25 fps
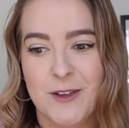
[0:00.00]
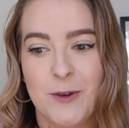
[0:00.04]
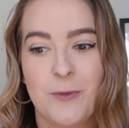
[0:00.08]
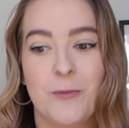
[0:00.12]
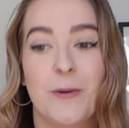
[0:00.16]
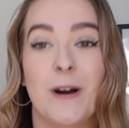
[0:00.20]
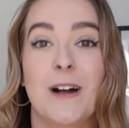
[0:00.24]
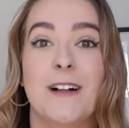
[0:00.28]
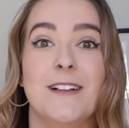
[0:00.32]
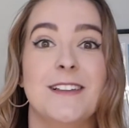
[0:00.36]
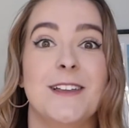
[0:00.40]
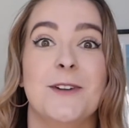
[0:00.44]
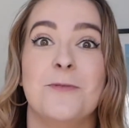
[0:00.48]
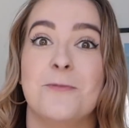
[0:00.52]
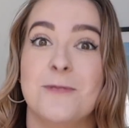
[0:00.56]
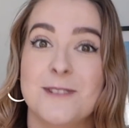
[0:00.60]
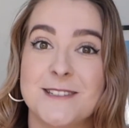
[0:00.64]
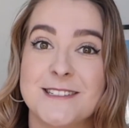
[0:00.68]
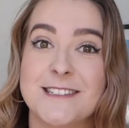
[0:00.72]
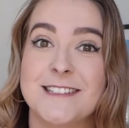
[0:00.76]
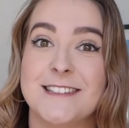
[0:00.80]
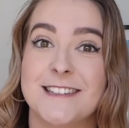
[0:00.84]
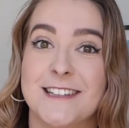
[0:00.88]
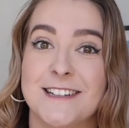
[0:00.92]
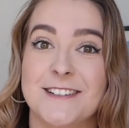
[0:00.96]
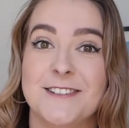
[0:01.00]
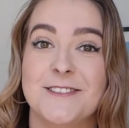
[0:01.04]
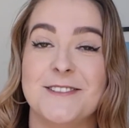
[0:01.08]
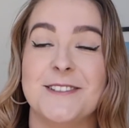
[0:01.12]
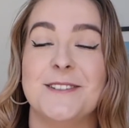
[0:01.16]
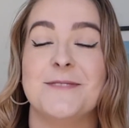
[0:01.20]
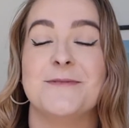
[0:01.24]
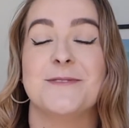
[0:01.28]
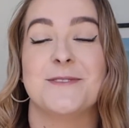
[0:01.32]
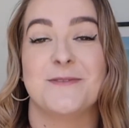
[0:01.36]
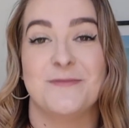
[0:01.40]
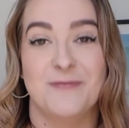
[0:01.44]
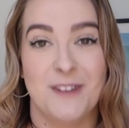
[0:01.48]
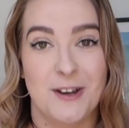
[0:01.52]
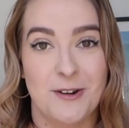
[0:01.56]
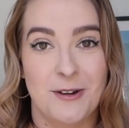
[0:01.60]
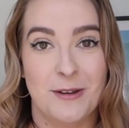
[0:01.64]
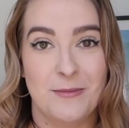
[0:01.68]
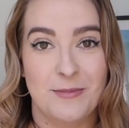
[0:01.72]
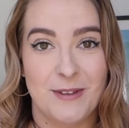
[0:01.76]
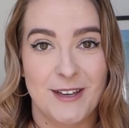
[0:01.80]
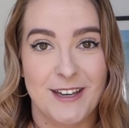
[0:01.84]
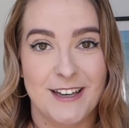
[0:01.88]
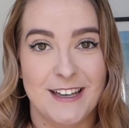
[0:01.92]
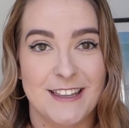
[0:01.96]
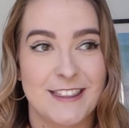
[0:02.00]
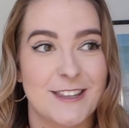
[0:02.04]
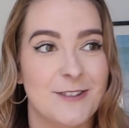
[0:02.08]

Well, it wasn't little, it was very big.